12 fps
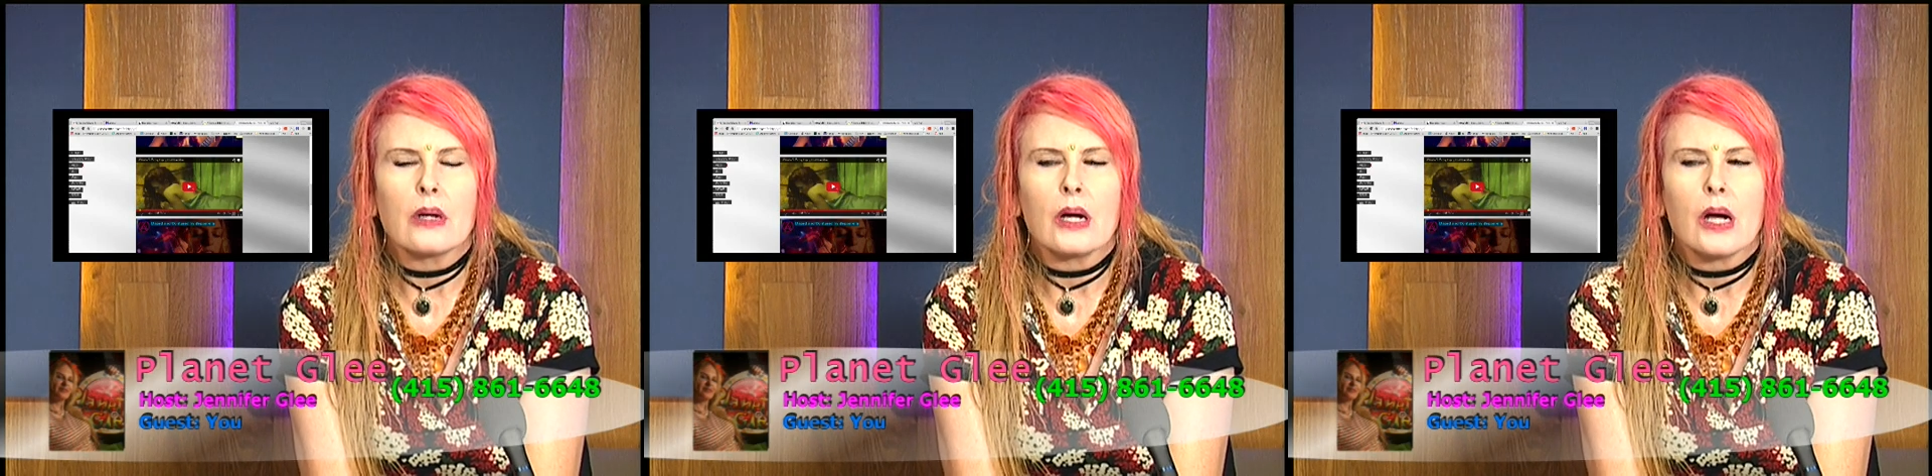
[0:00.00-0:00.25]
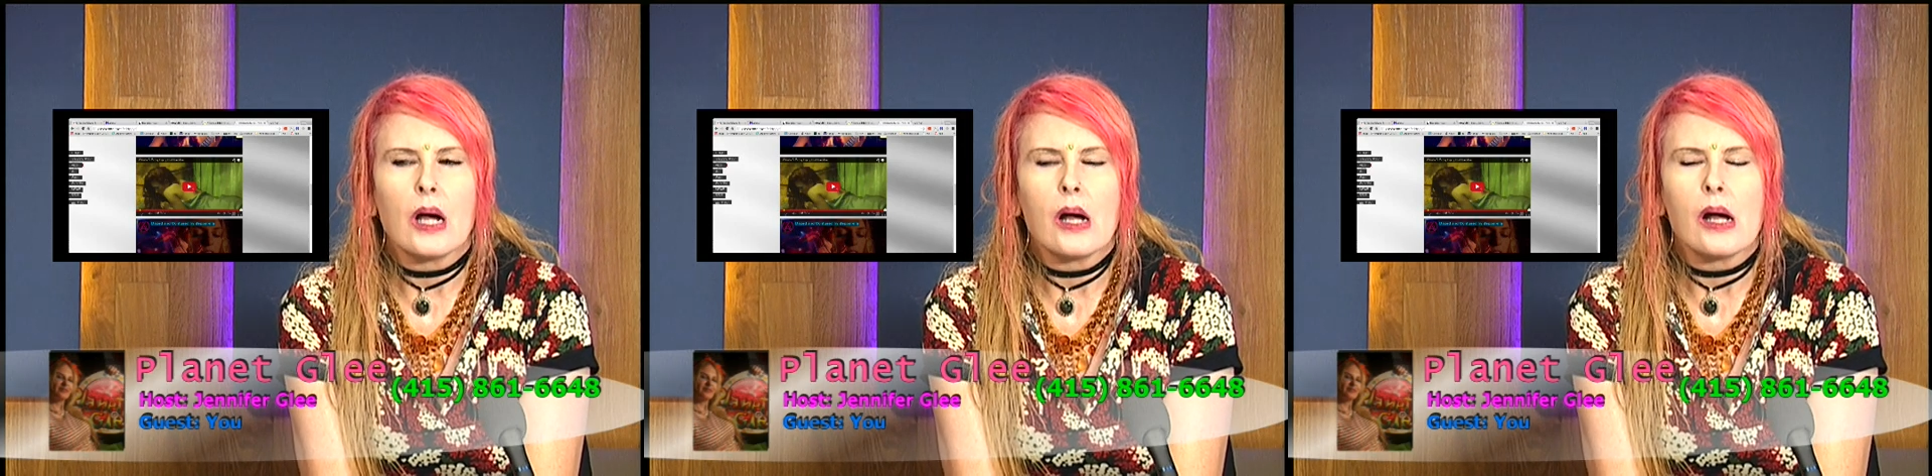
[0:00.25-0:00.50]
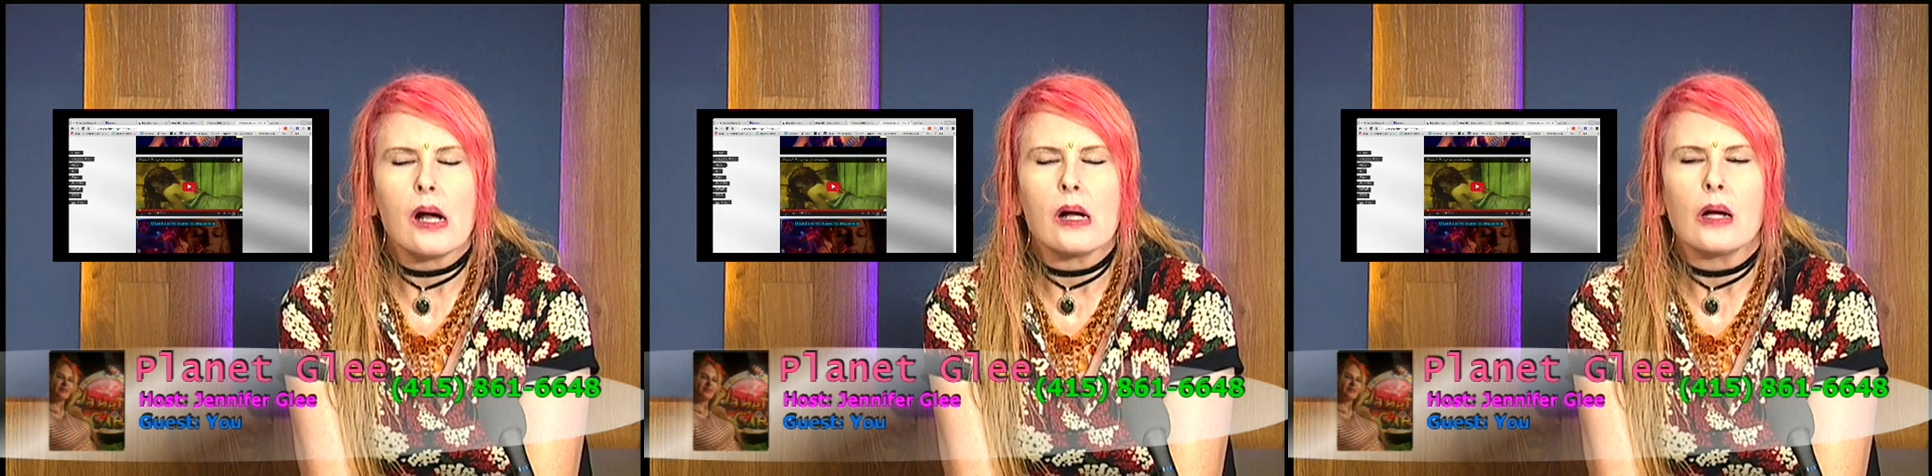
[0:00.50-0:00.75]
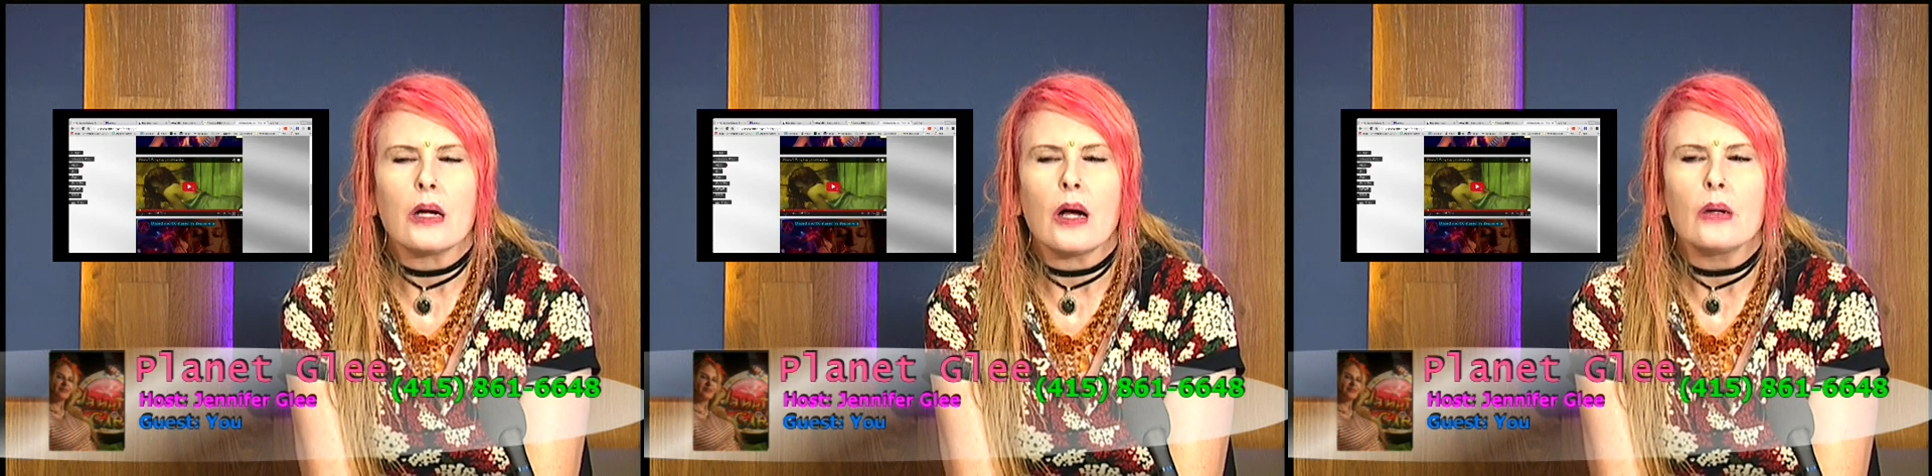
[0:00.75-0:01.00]
Uh,
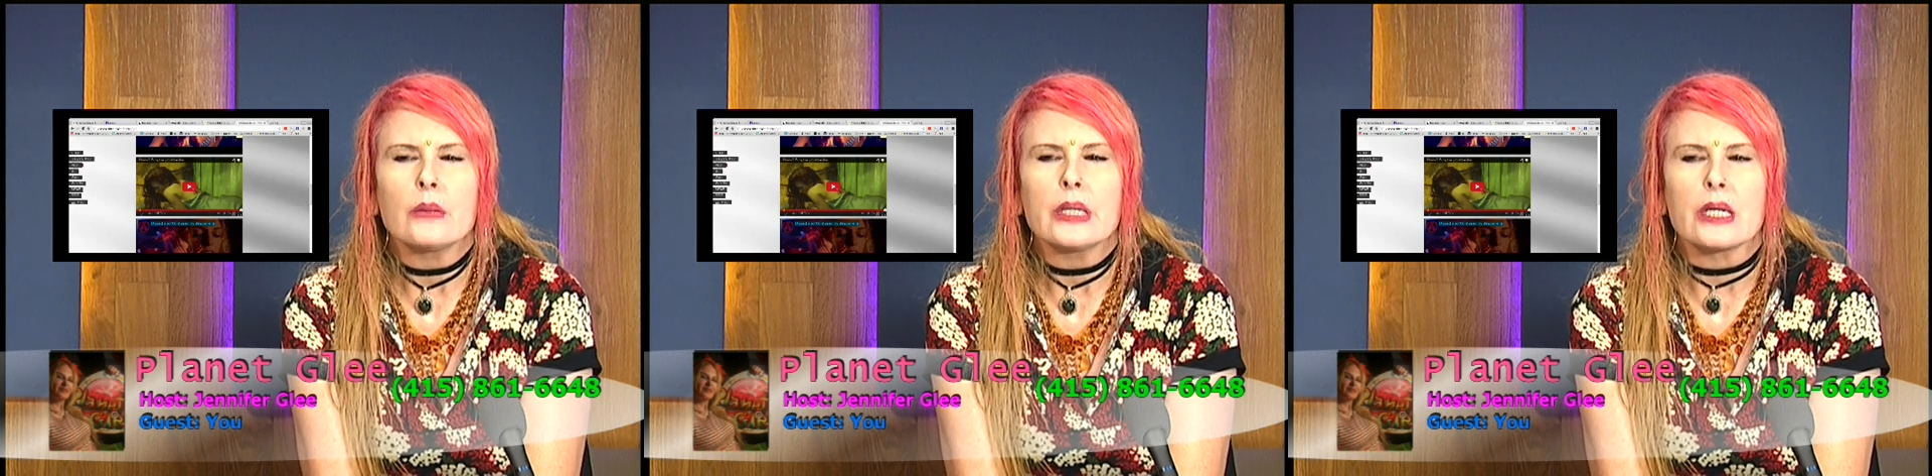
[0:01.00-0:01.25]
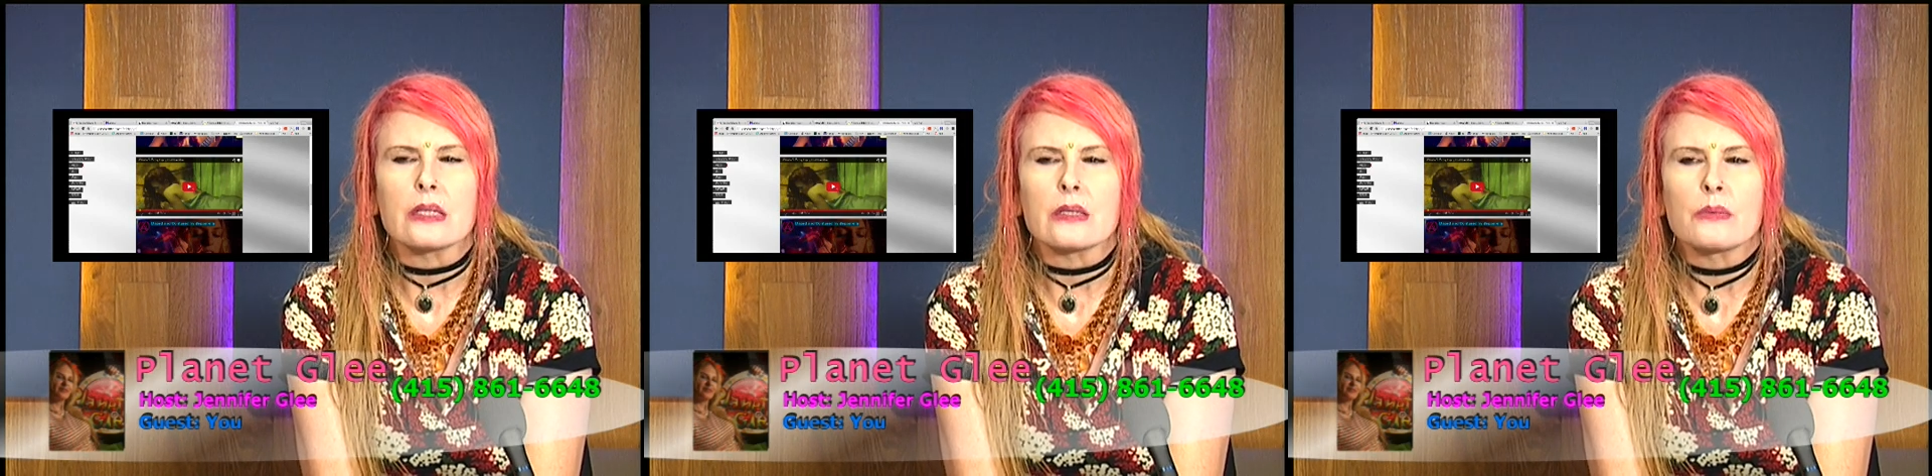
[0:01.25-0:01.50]
oh, yes.